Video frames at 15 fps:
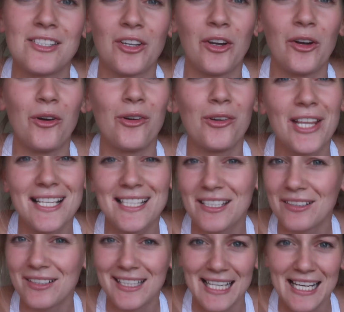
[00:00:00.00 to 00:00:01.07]
So all these
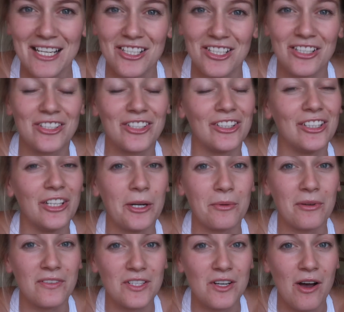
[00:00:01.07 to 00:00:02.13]
little things you do learn
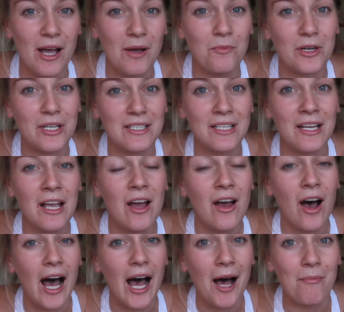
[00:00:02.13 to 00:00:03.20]
with time, which
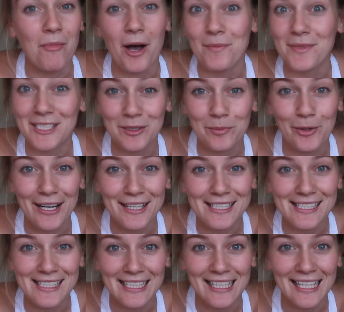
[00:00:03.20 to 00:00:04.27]
I'm still
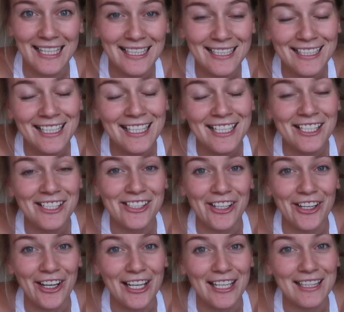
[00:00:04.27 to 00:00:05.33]
practicing at.
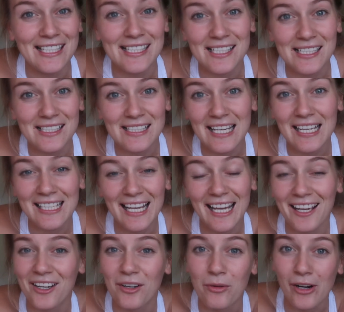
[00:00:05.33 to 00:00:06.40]
So this is,
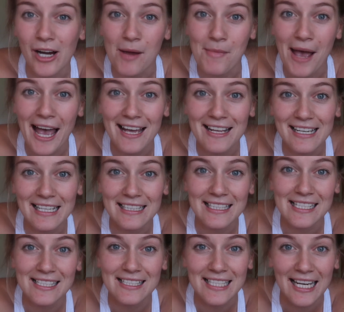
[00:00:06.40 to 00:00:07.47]
yeah, where I'm at
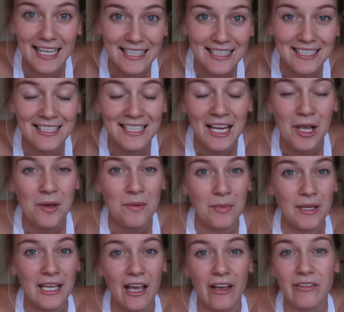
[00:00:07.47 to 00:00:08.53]
this stage.
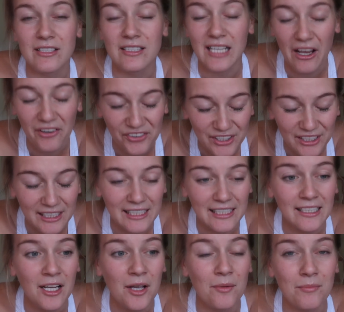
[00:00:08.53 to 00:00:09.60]
But yeah,
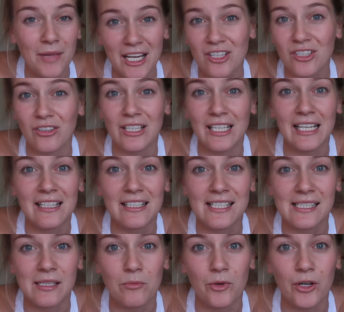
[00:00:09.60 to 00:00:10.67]
definitely make sure you get
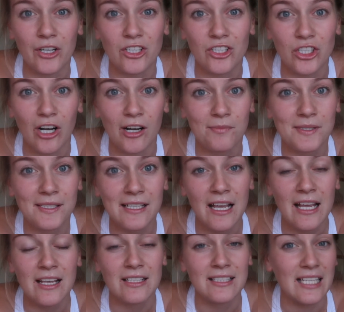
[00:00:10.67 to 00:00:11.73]
into some workshops,
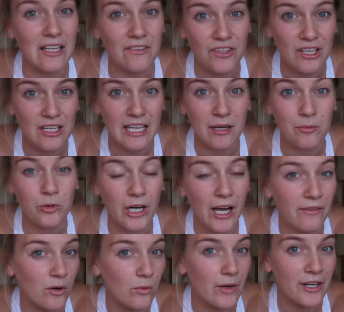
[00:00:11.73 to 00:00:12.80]
see if you can get a
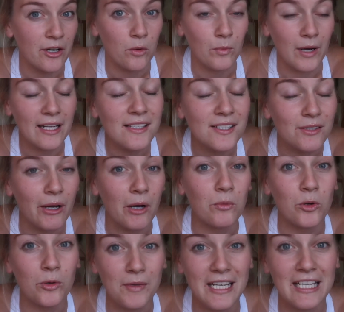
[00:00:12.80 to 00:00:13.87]
private one-on-one. So I
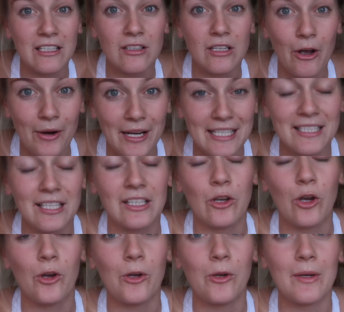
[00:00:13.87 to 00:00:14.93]
will be going to
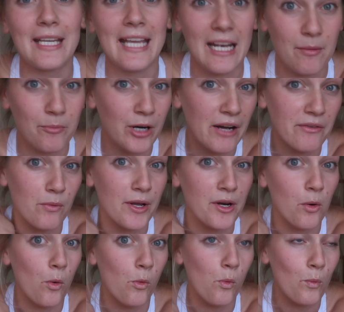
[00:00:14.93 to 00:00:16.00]
go get a private
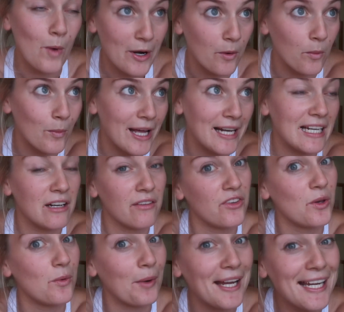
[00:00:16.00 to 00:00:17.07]
one-on-one in a
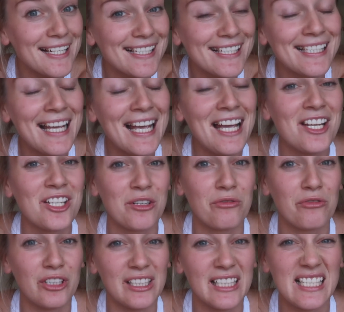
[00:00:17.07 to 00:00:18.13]
few weeks to
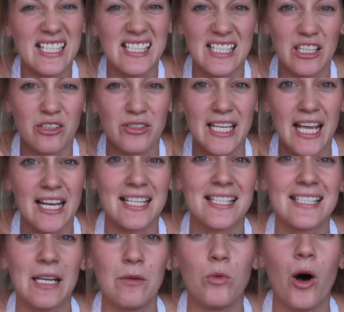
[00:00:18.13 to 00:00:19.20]
really just knuckle down and
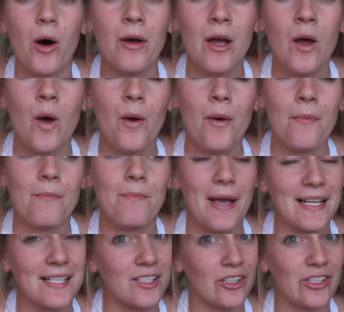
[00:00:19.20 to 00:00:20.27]
see what
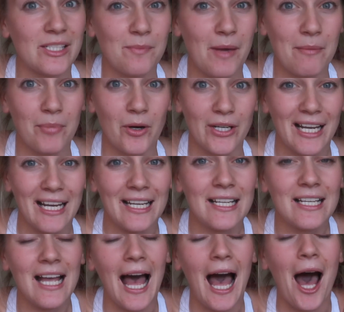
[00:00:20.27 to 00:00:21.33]
best suits my body.
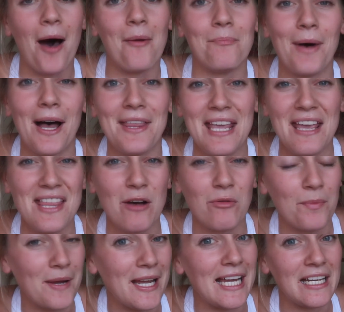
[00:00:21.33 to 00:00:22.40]
But yeah, that
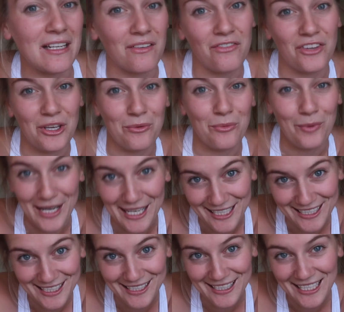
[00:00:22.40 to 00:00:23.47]
will be in a few
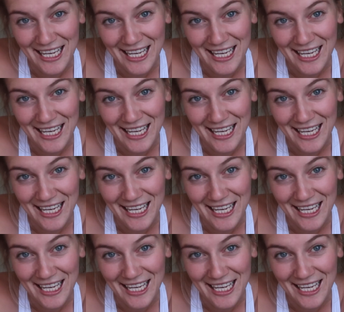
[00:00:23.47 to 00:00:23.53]
weeks.